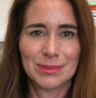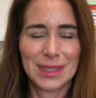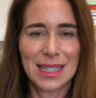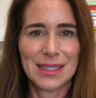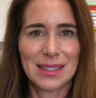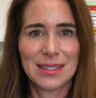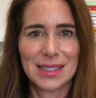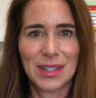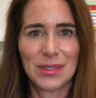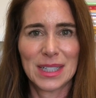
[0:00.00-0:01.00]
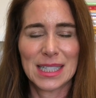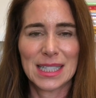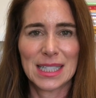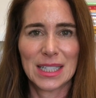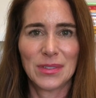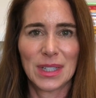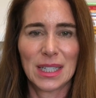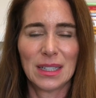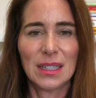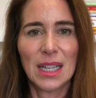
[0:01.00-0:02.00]
that's definitely
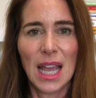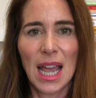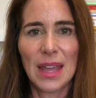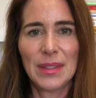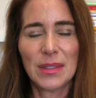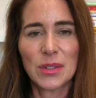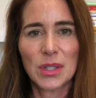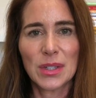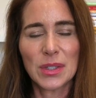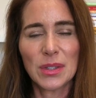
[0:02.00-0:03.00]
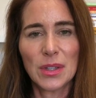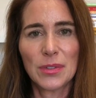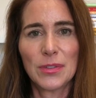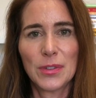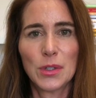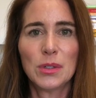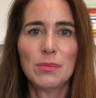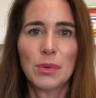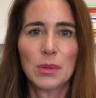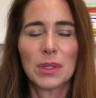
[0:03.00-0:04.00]
significant. And then there's also the
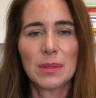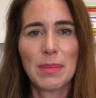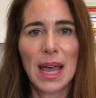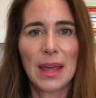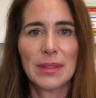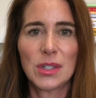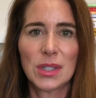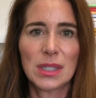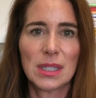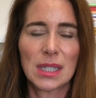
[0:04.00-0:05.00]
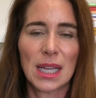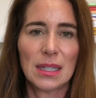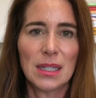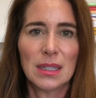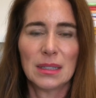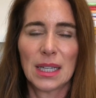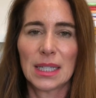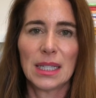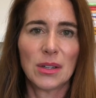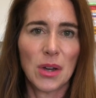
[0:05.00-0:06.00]
foodborne pathogens that, like
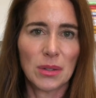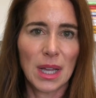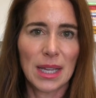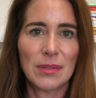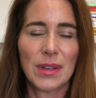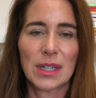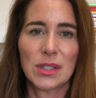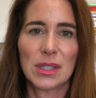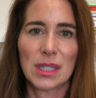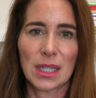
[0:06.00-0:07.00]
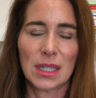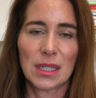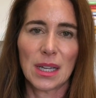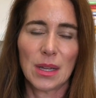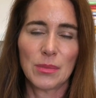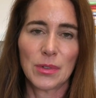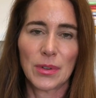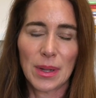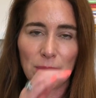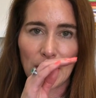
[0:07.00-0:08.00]
E. coli infections, that can come
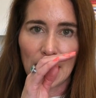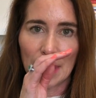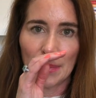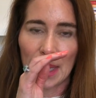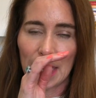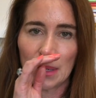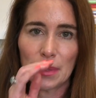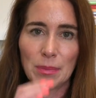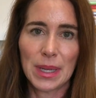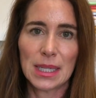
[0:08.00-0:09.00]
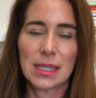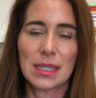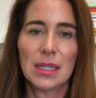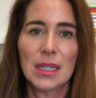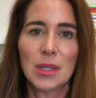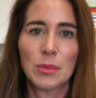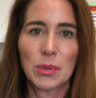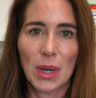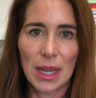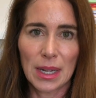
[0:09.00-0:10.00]
from animal-based
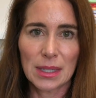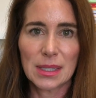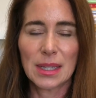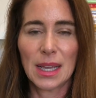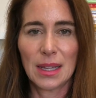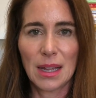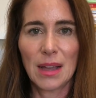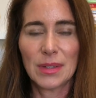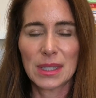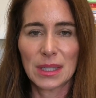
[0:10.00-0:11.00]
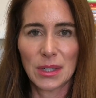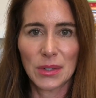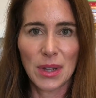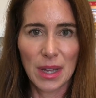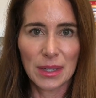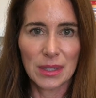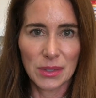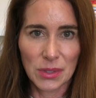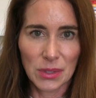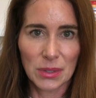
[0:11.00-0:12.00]
products that obviously are not a
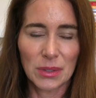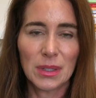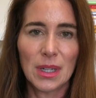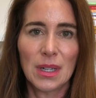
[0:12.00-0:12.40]
concern